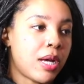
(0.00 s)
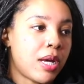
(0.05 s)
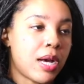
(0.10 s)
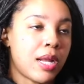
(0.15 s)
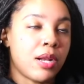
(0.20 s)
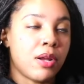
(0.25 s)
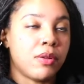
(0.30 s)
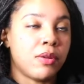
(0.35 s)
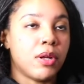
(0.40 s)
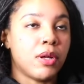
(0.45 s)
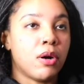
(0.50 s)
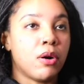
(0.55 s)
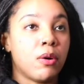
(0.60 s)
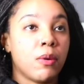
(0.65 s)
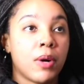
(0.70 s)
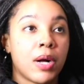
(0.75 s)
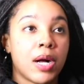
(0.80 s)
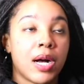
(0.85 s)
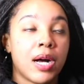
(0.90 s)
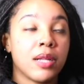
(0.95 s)
I know the
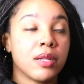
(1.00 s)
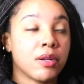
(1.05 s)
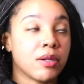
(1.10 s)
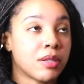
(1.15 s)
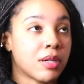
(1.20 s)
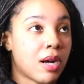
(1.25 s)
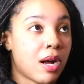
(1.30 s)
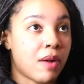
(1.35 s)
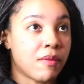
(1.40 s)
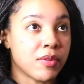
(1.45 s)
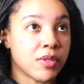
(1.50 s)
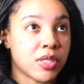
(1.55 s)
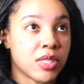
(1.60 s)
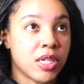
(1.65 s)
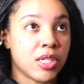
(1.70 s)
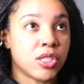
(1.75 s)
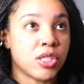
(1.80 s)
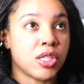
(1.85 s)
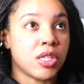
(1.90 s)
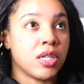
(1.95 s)
whole colored
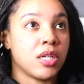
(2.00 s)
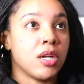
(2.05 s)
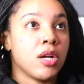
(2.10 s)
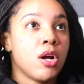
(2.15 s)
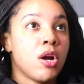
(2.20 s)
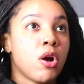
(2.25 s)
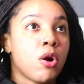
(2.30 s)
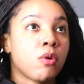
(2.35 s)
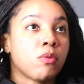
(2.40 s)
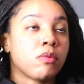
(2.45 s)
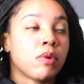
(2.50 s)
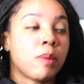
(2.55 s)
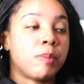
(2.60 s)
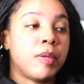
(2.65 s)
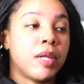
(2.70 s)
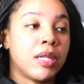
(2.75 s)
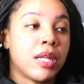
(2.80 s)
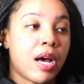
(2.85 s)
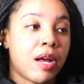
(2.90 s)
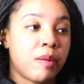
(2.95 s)
conversation rubbed
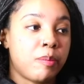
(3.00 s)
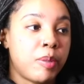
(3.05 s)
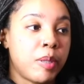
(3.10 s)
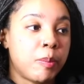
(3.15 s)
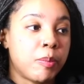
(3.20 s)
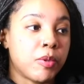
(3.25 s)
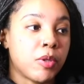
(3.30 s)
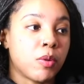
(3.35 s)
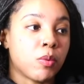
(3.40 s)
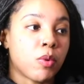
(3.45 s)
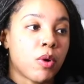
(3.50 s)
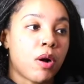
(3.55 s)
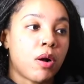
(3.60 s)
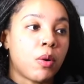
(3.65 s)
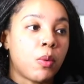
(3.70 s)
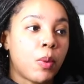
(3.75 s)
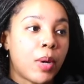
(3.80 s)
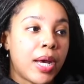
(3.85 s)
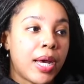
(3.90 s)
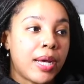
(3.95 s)
a lot of people the
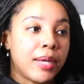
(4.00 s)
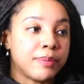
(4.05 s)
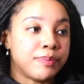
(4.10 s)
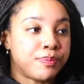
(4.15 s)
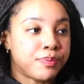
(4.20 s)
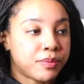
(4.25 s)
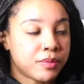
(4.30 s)
wrong way.